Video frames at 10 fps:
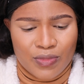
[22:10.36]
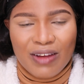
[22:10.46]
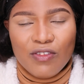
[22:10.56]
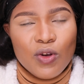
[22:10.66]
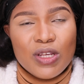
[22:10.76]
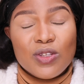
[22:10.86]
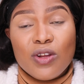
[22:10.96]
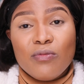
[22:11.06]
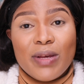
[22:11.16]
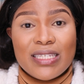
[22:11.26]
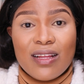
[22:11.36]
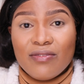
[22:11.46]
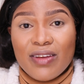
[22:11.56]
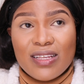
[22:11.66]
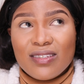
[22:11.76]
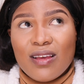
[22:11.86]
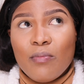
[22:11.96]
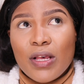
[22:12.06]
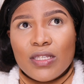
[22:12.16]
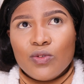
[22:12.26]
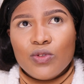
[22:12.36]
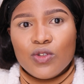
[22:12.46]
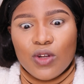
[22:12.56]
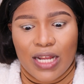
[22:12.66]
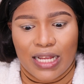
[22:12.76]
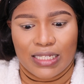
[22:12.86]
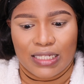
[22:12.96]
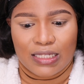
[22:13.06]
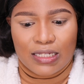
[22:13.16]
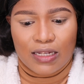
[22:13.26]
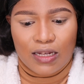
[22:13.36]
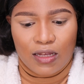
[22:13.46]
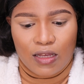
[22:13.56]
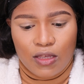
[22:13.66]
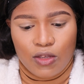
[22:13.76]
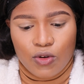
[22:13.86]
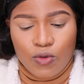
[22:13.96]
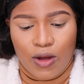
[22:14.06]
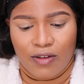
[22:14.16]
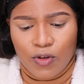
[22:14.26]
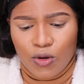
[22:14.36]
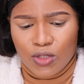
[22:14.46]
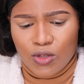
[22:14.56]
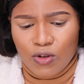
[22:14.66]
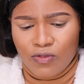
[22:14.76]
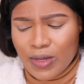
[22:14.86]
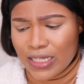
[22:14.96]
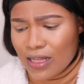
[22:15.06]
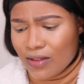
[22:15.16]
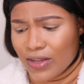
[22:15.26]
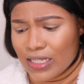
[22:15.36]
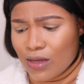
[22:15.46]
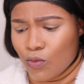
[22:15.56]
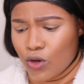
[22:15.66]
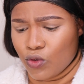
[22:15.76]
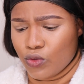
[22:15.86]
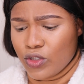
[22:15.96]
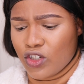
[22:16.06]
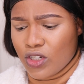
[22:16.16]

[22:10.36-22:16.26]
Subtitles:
always thought of myself as a person who's not artistic, you know. I've always thought of myself as someone who